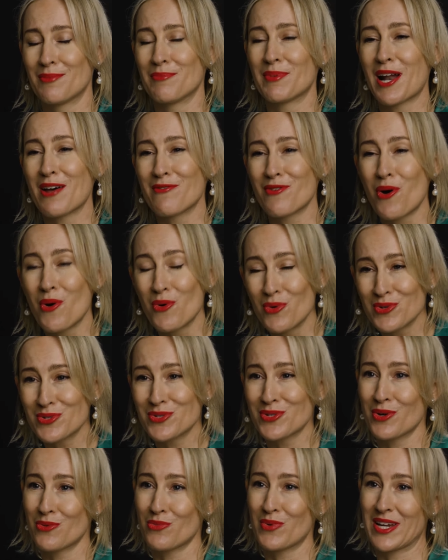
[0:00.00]
But I've
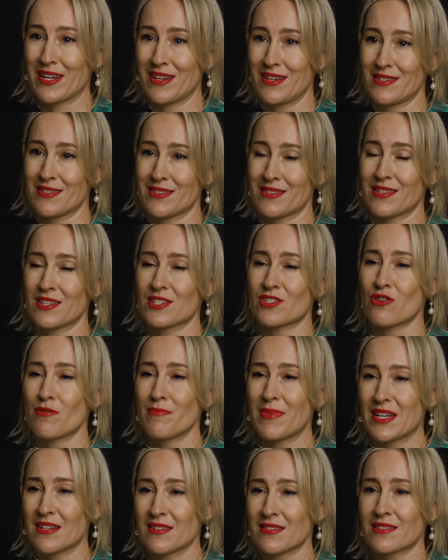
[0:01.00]
also witnessed the
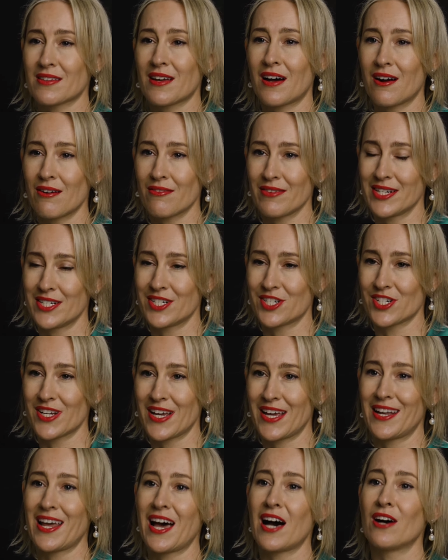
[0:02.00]
tremendous courage
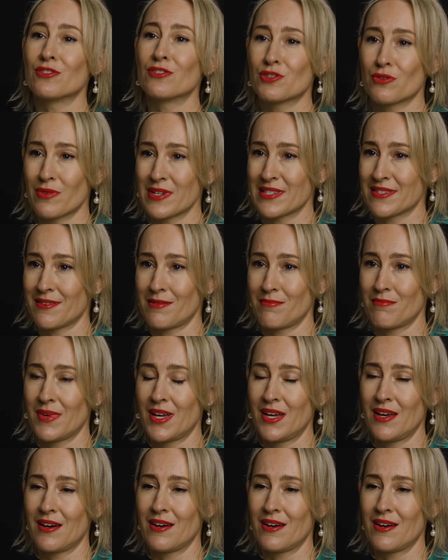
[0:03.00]
and altruism